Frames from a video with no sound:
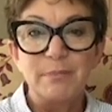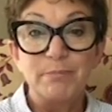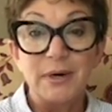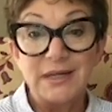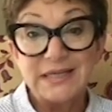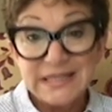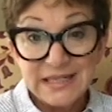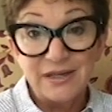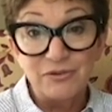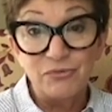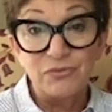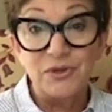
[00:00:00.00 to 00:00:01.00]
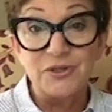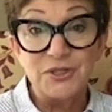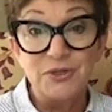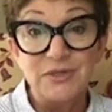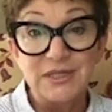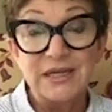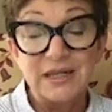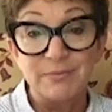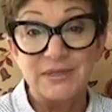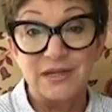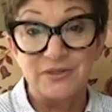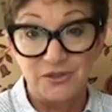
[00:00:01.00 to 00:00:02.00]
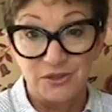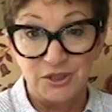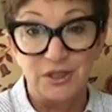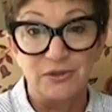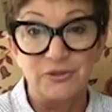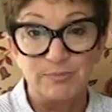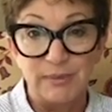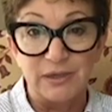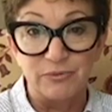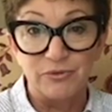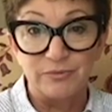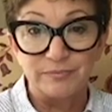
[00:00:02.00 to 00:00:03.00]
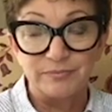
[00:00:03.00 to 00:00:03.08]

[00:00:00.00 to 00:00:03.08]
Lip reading: by itself as soon as it comes out of the child's mouth.